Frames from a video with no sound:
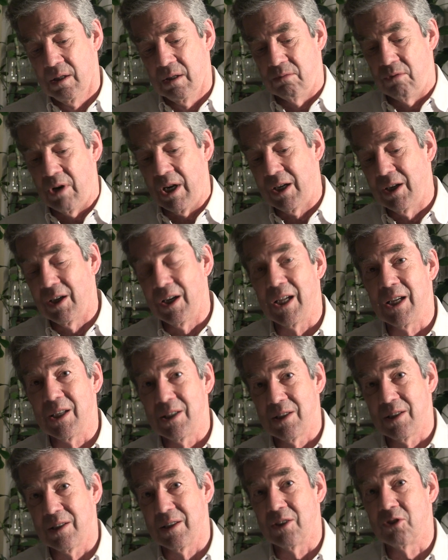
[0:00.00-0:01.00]

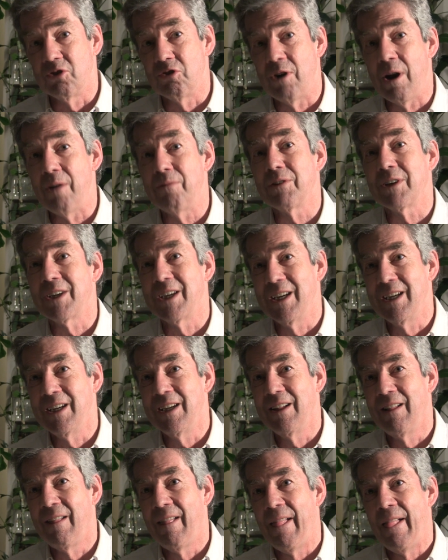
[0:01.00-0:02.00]
regulates
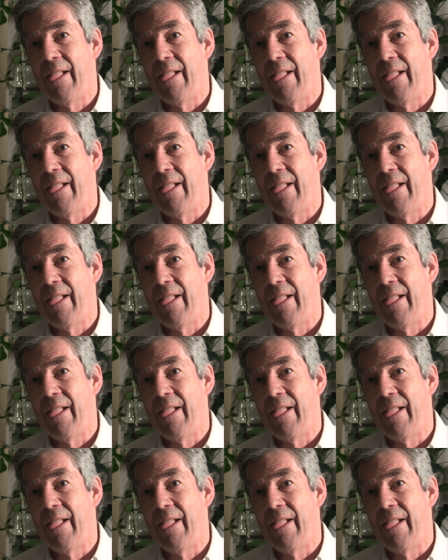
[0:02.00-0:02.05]
trafficking.